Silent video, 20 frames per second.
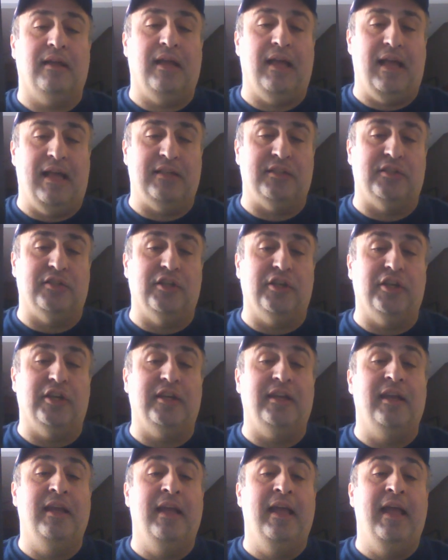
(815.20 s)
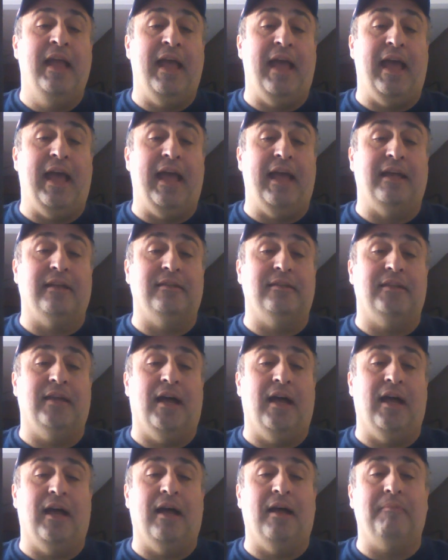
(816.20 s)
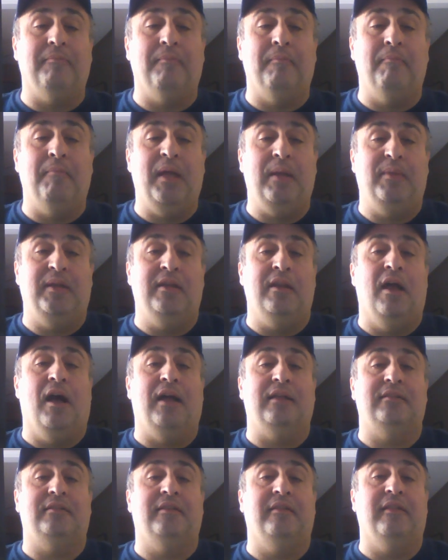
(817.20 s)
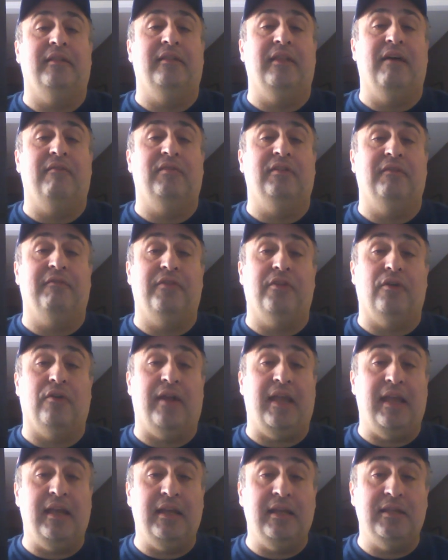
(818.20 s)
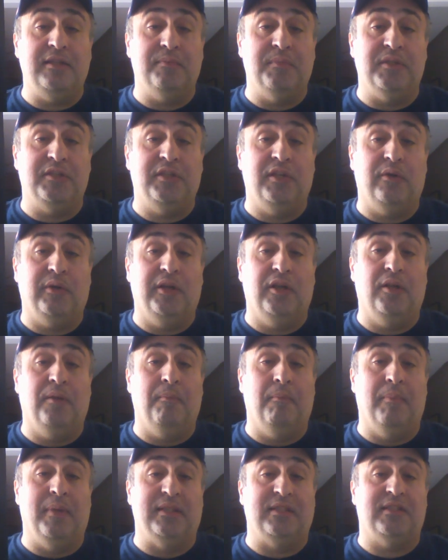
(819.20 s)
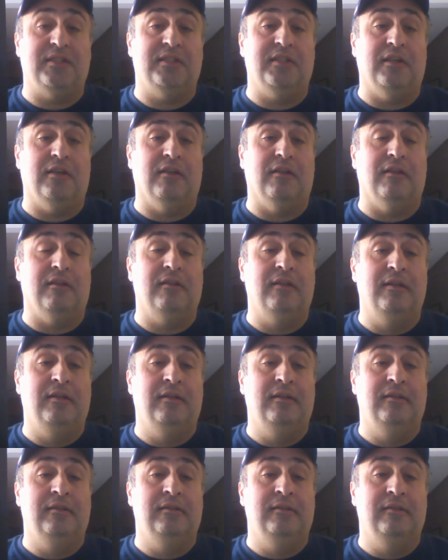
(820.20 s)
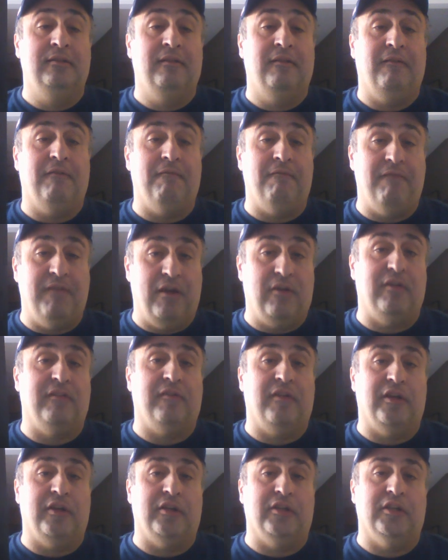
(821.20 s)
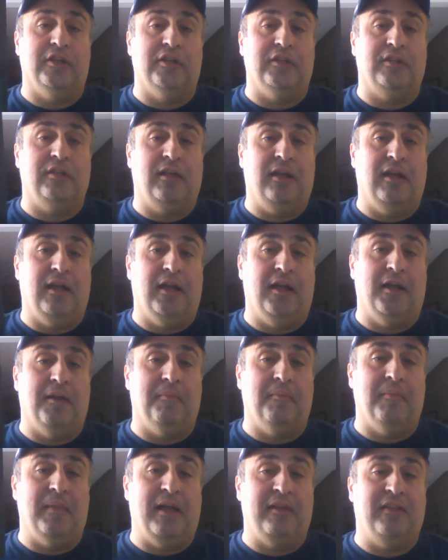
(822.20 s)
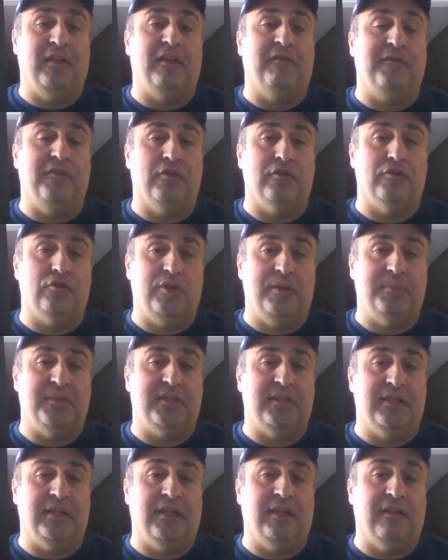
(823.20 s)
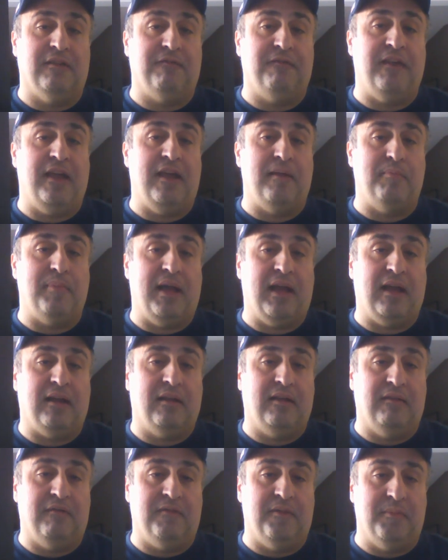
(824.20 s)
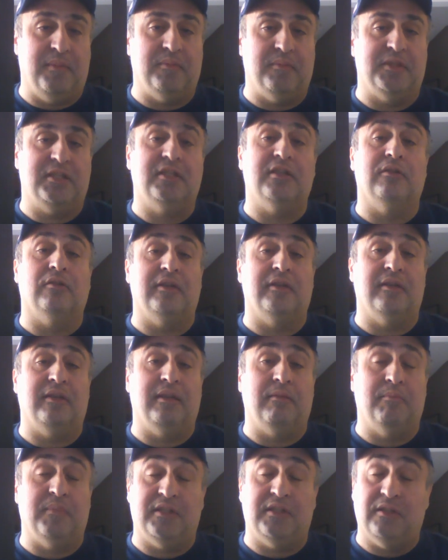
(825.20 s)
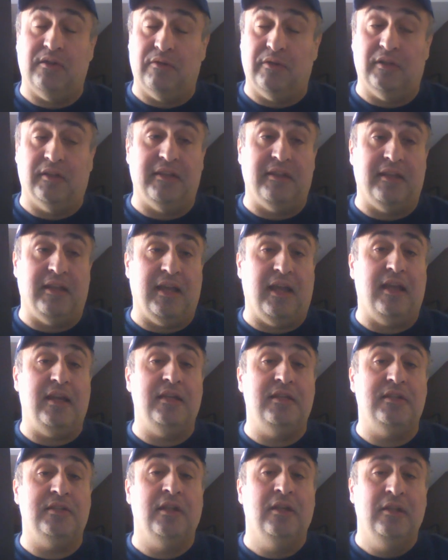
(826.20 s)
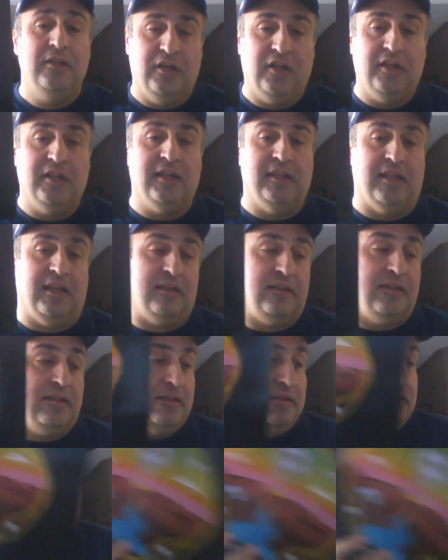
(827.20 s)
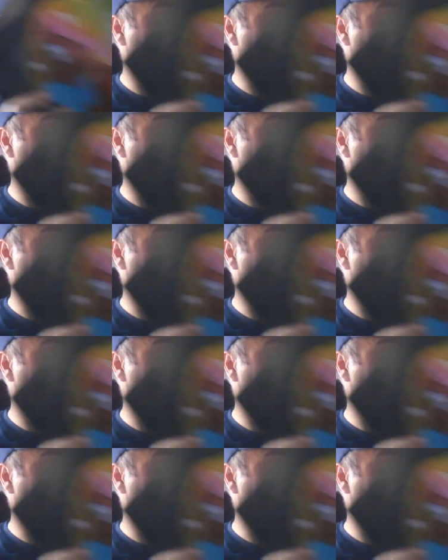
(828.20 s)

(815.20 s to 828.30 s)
as good, and um, maybe not to the level of their '80s material, but still very very good. Um, I think if you're a Dream Syndicate fan back of the material material in the '80s, you're gonna like this